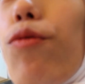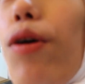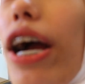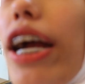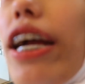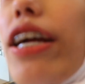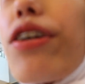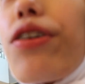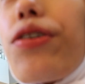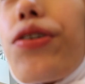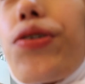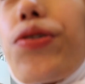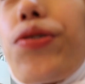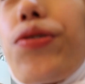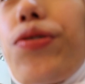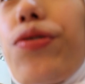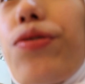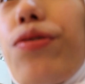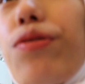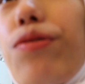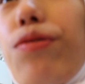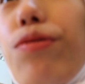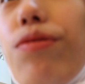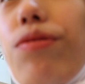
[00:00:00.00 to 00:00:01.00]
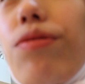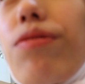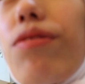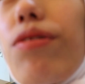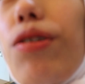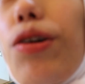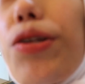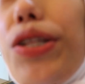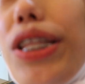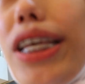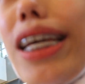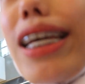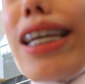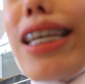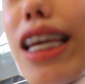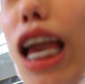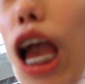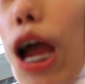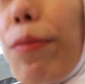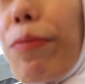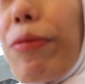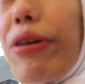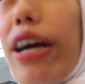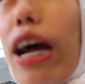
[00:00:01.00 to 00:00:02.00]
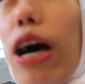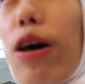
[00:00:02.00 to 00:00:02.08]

why are you holding a camera?